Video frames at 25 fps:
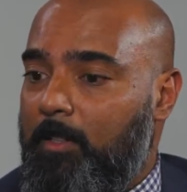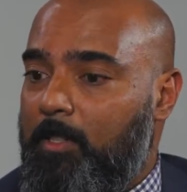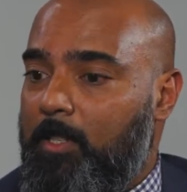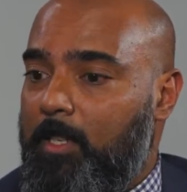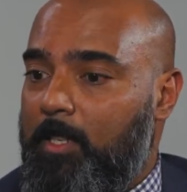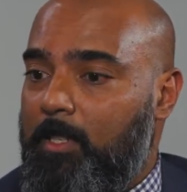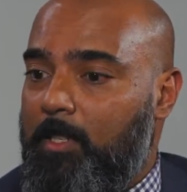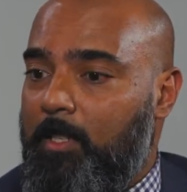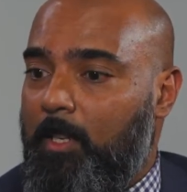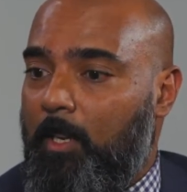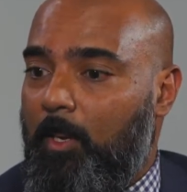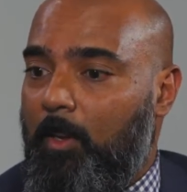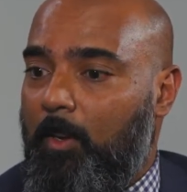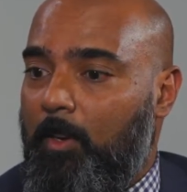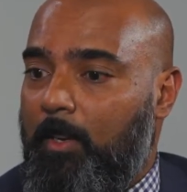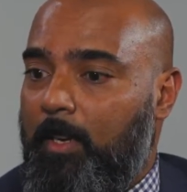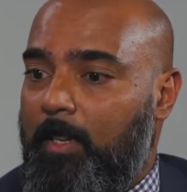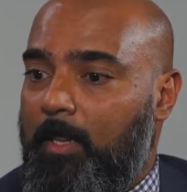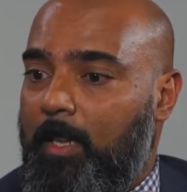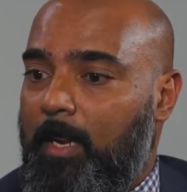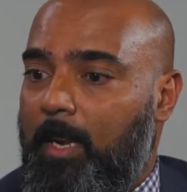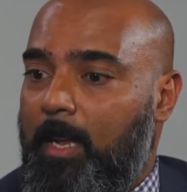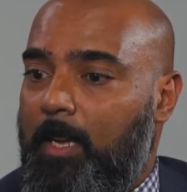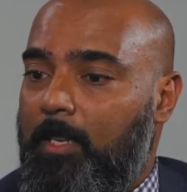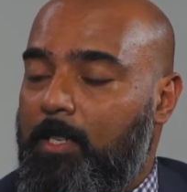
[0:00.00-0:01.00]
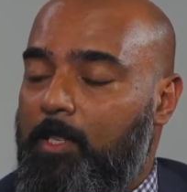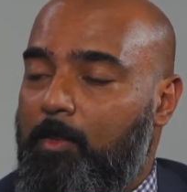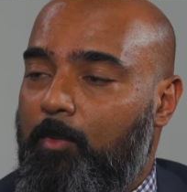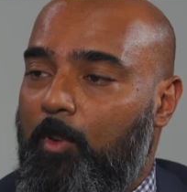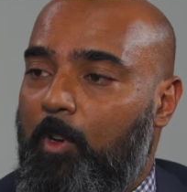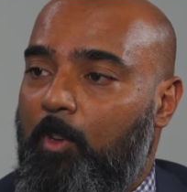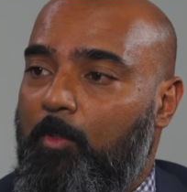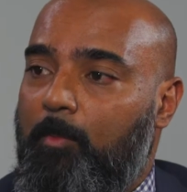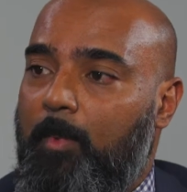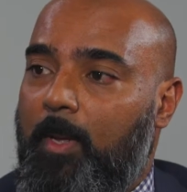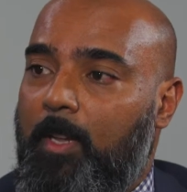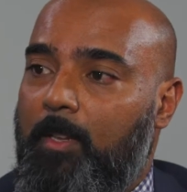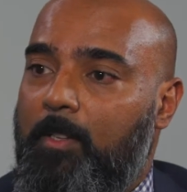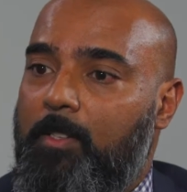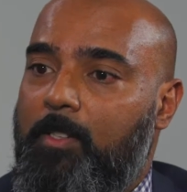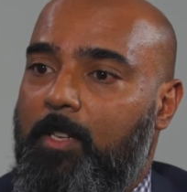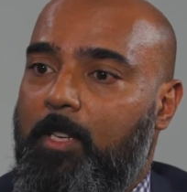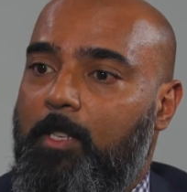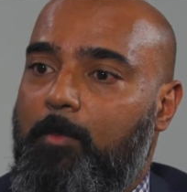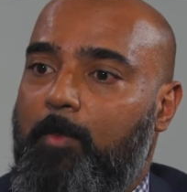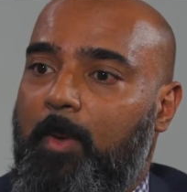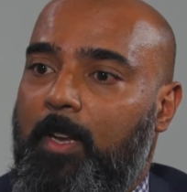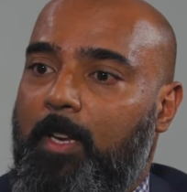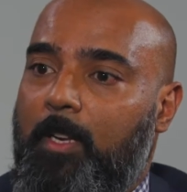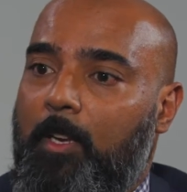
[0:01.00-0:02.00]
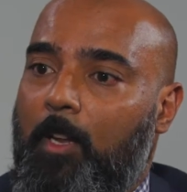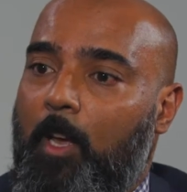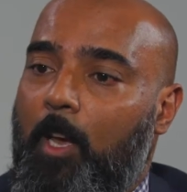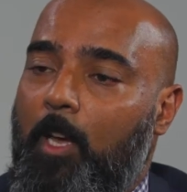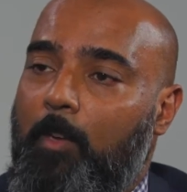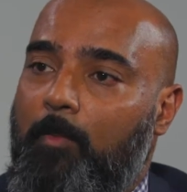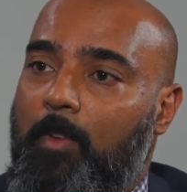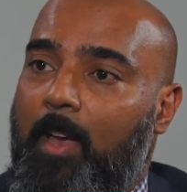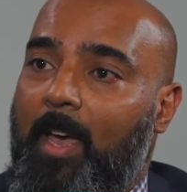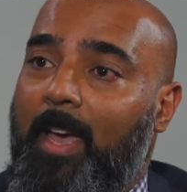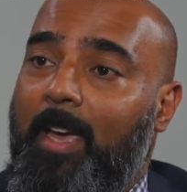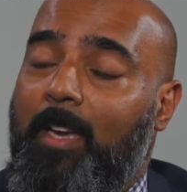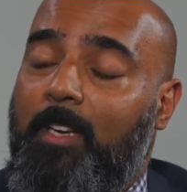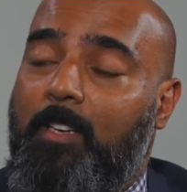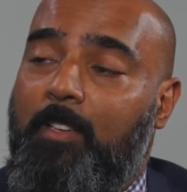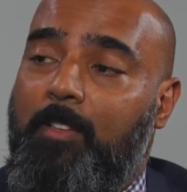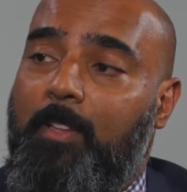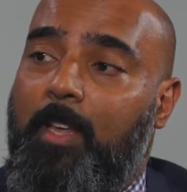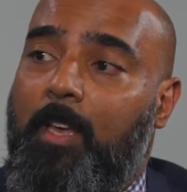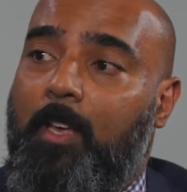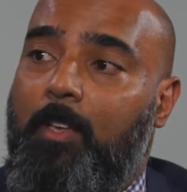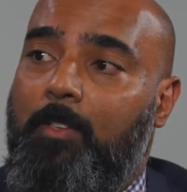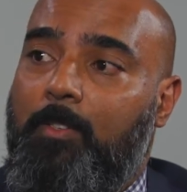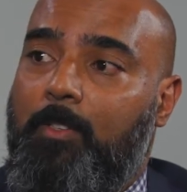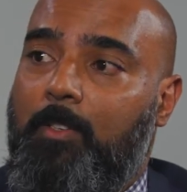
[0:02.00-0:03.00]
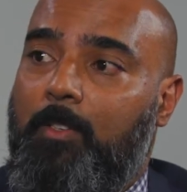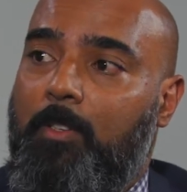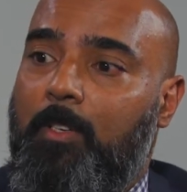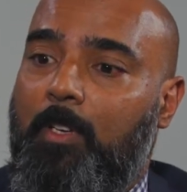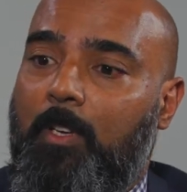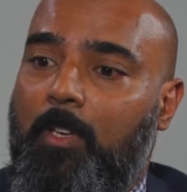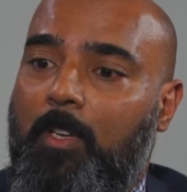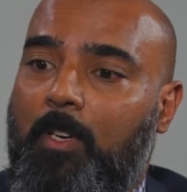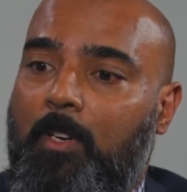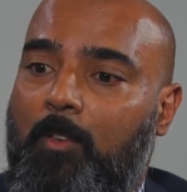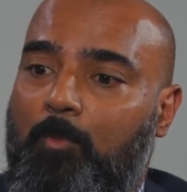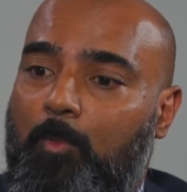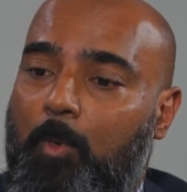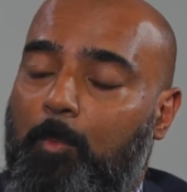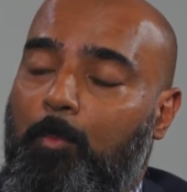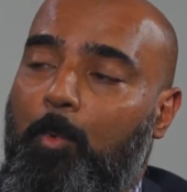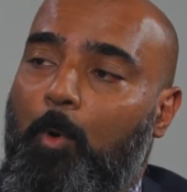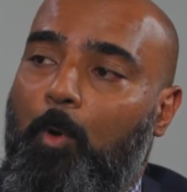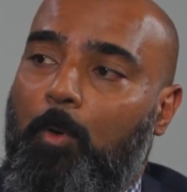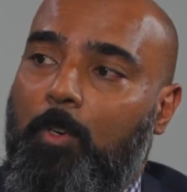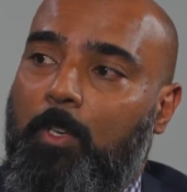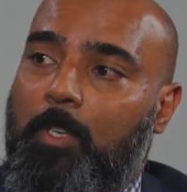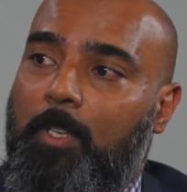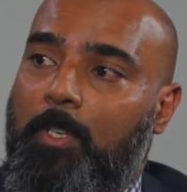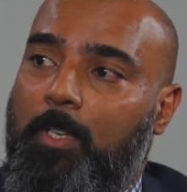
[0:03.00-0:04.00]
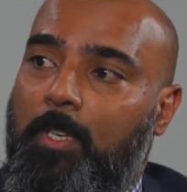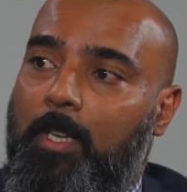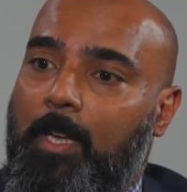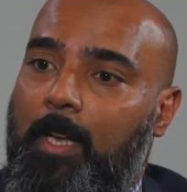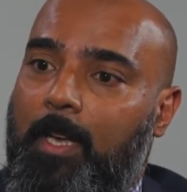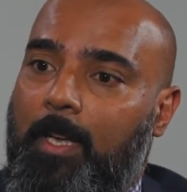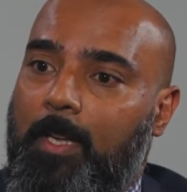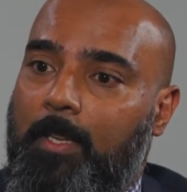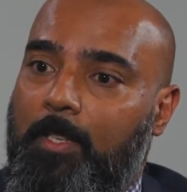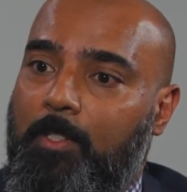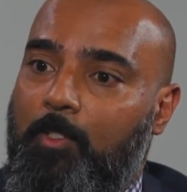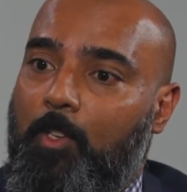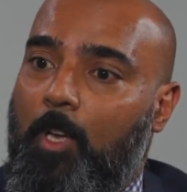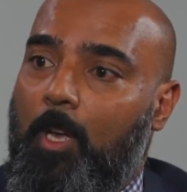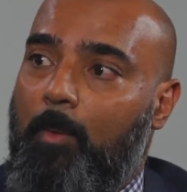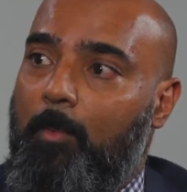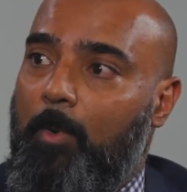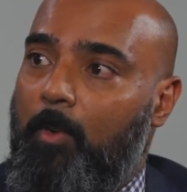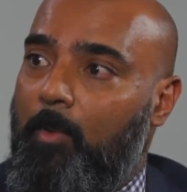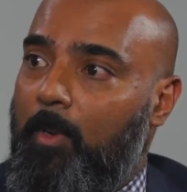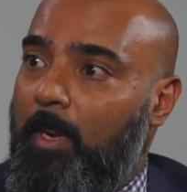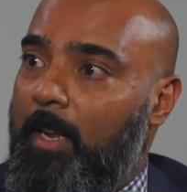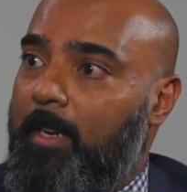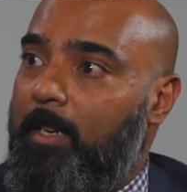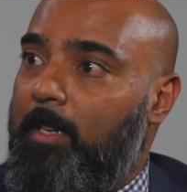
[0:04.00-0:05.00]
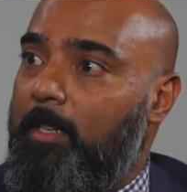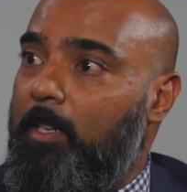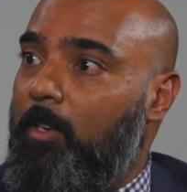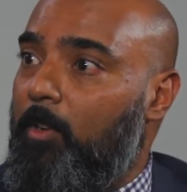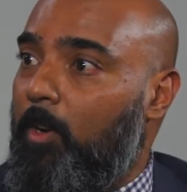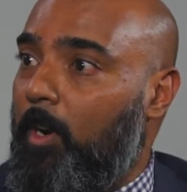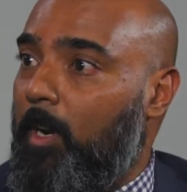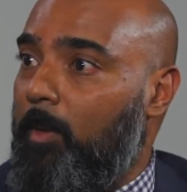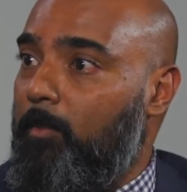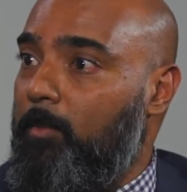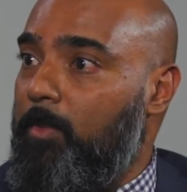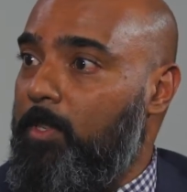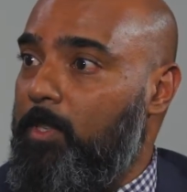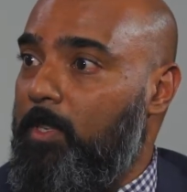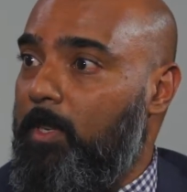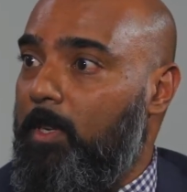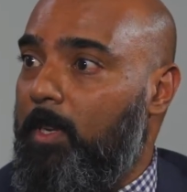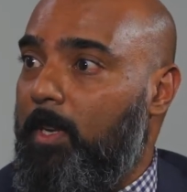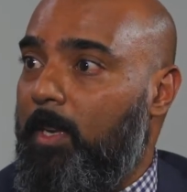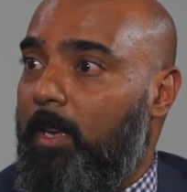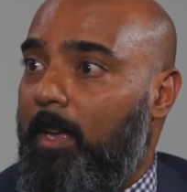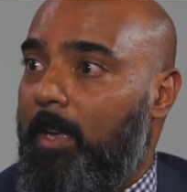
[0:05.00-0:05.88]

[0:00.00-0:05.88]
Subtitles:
Just alone in the last 12 months, there's been over 8,000 reported cyber-related crimes.